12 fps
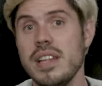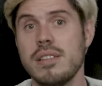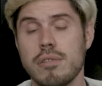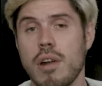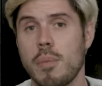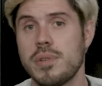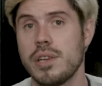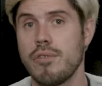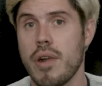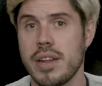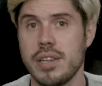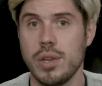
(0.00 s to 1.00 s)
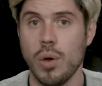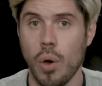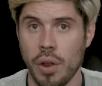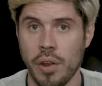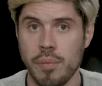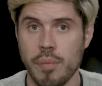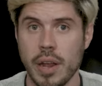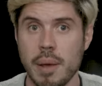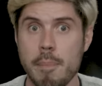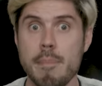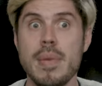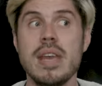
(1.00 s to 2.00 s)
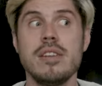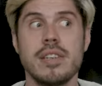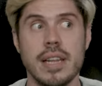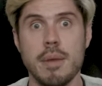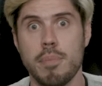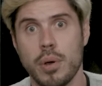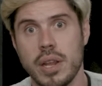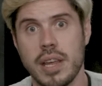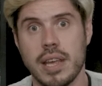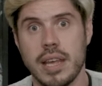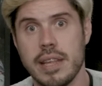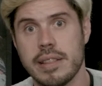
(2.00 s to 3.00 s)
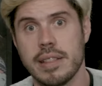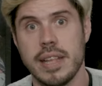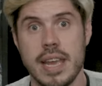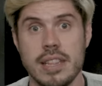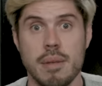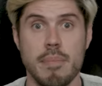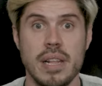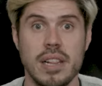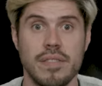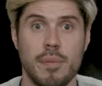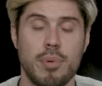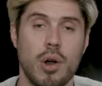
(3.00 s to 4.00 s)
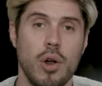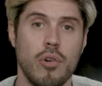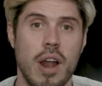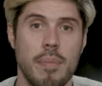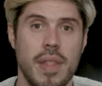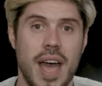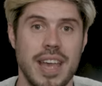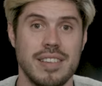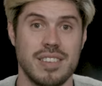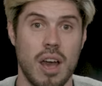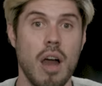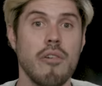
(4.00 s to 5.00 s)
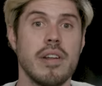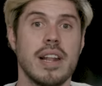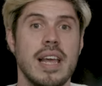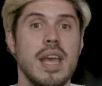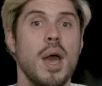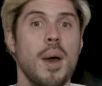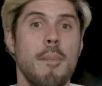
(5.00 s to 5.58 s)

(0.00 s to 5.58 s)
interrupting Randy Orton and immediately putting Keith Lee in the middle of a program that is currently